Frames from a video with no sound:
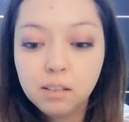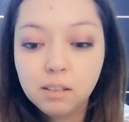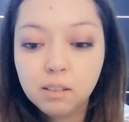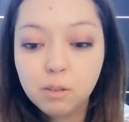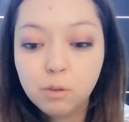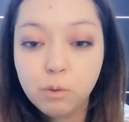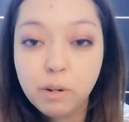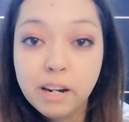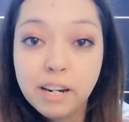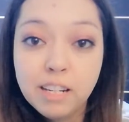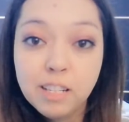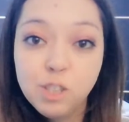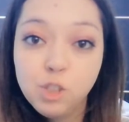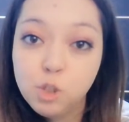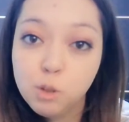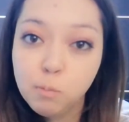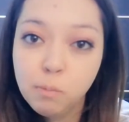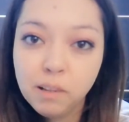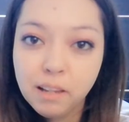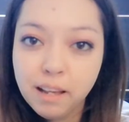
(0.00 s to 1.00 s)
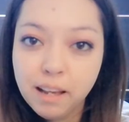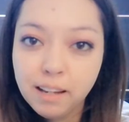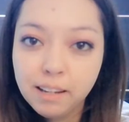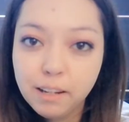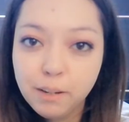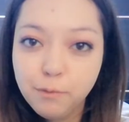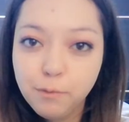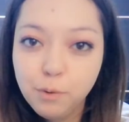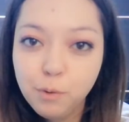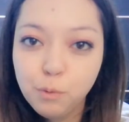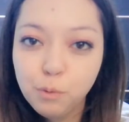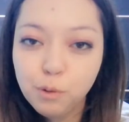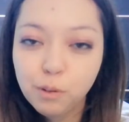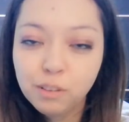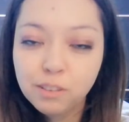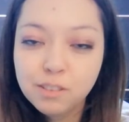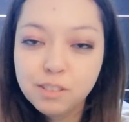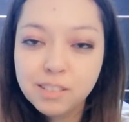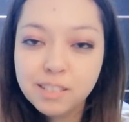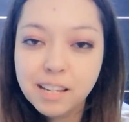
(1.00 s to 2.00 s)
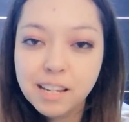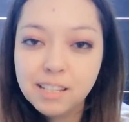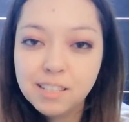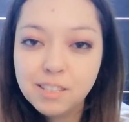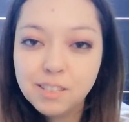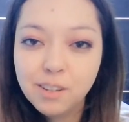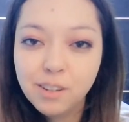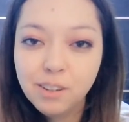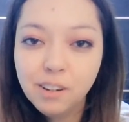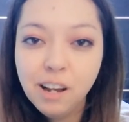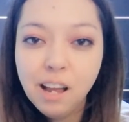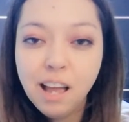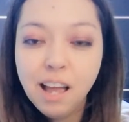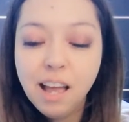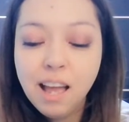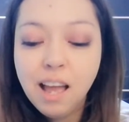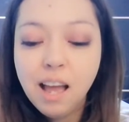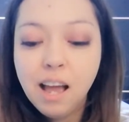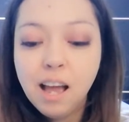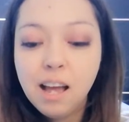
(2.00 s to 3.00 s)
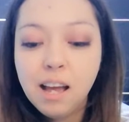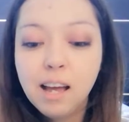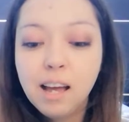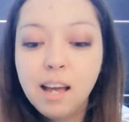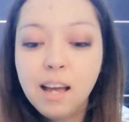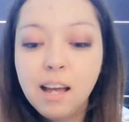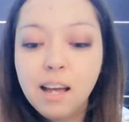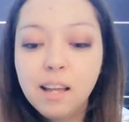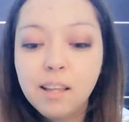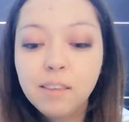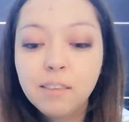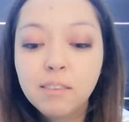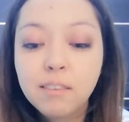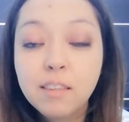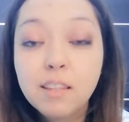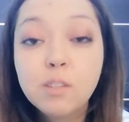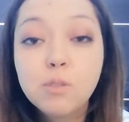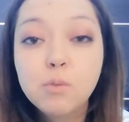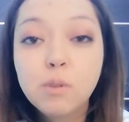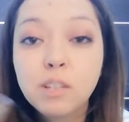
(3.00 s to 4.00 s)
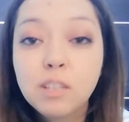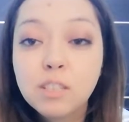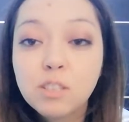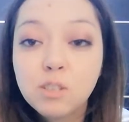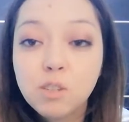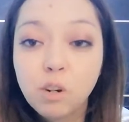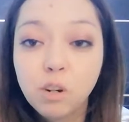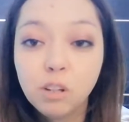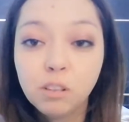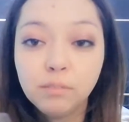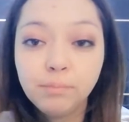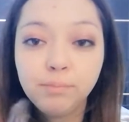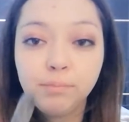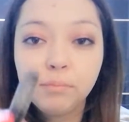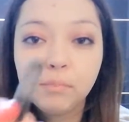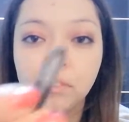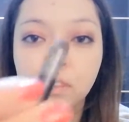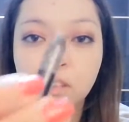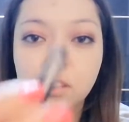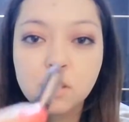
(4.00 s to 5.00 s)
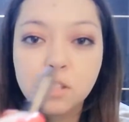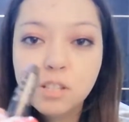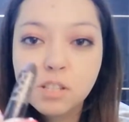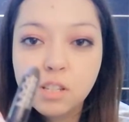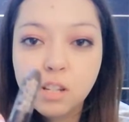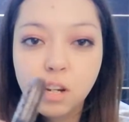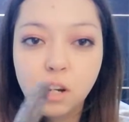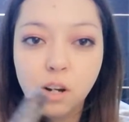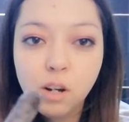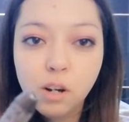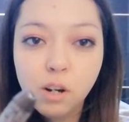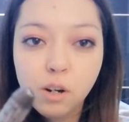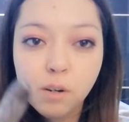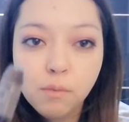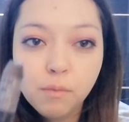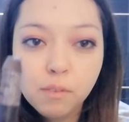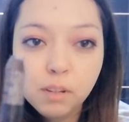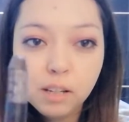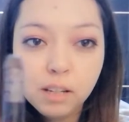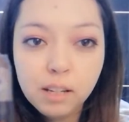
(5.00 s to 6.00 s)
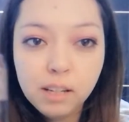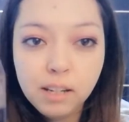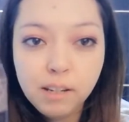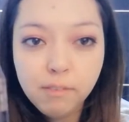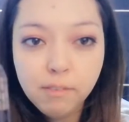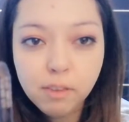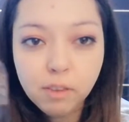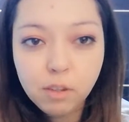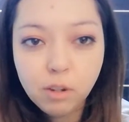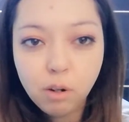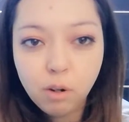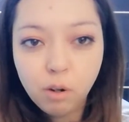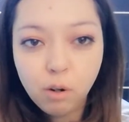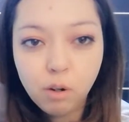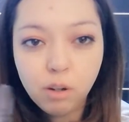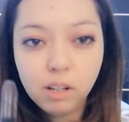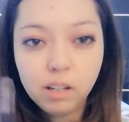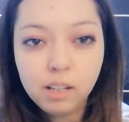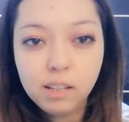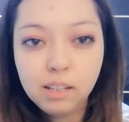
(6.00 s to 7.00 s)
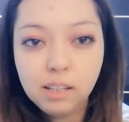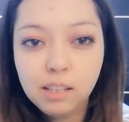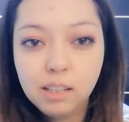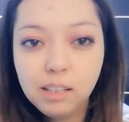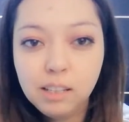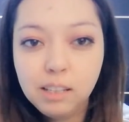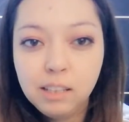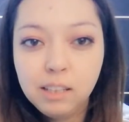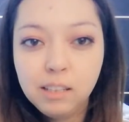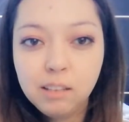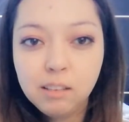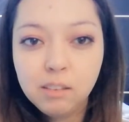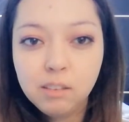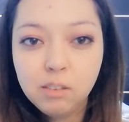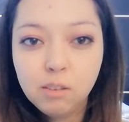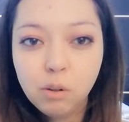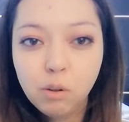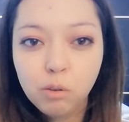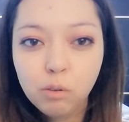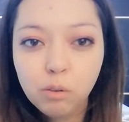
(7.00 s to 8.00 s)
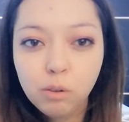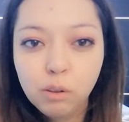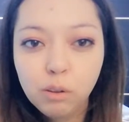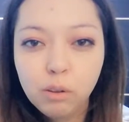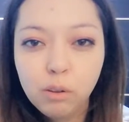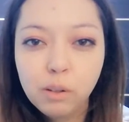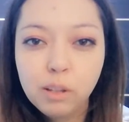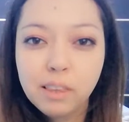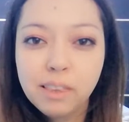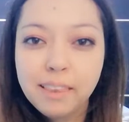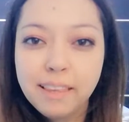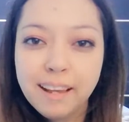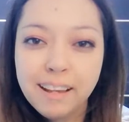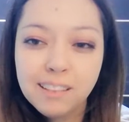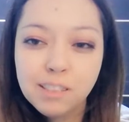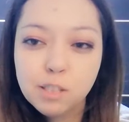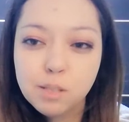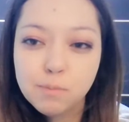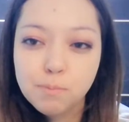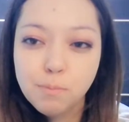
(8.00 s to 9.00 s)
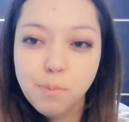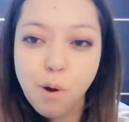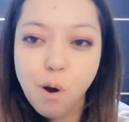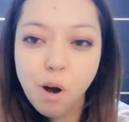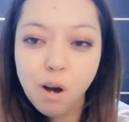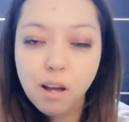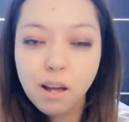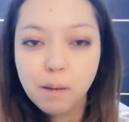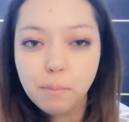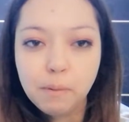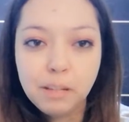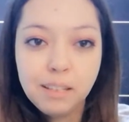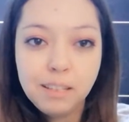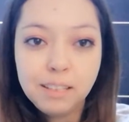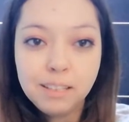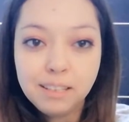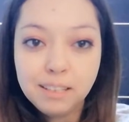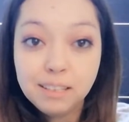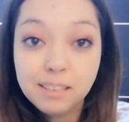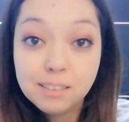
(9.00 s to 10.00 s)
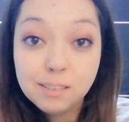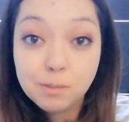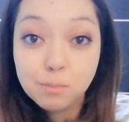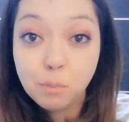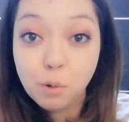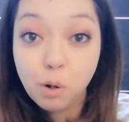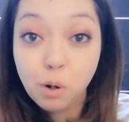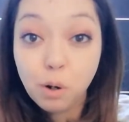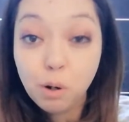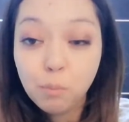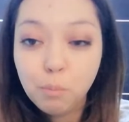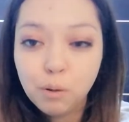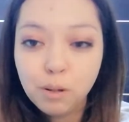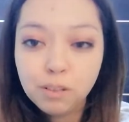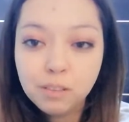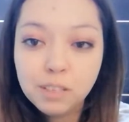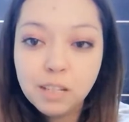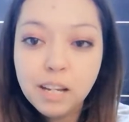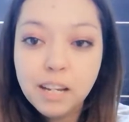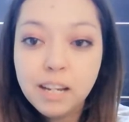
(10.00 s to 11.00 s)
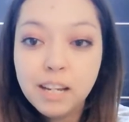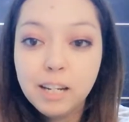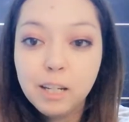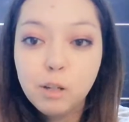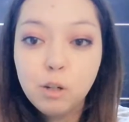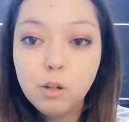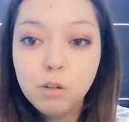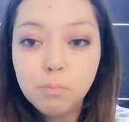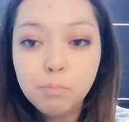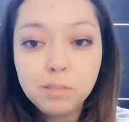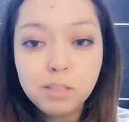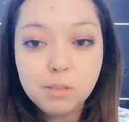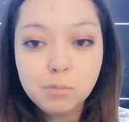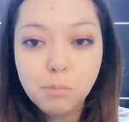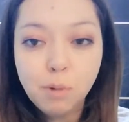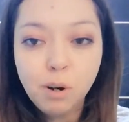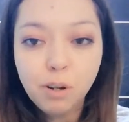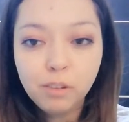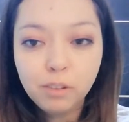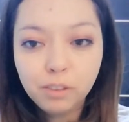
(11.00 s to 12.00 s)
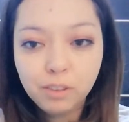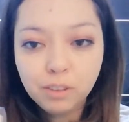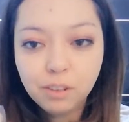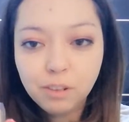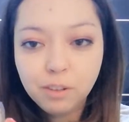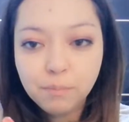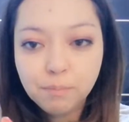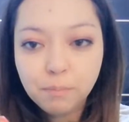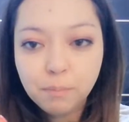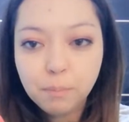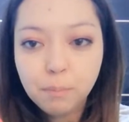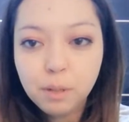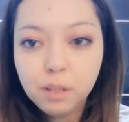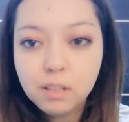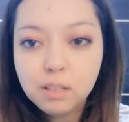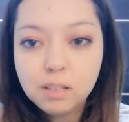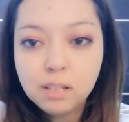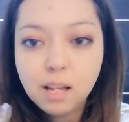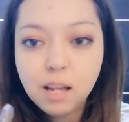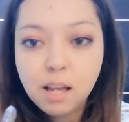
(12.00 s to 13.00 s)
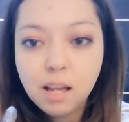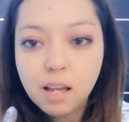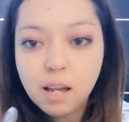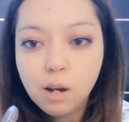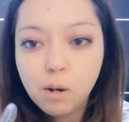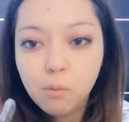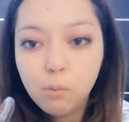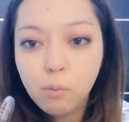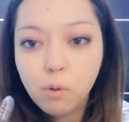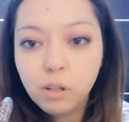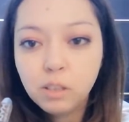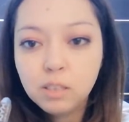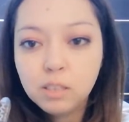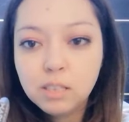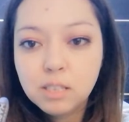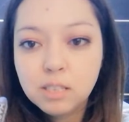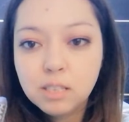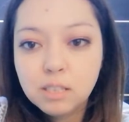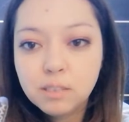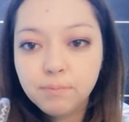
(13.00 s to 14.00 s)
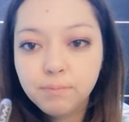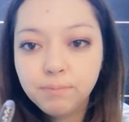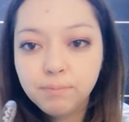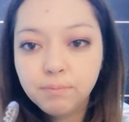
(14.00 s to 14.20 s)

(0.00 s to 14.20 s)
grayish black, if you want to say so. And this one is gone. So even though it don't look that small, I mean it is small, but it could be smaller, you know. But once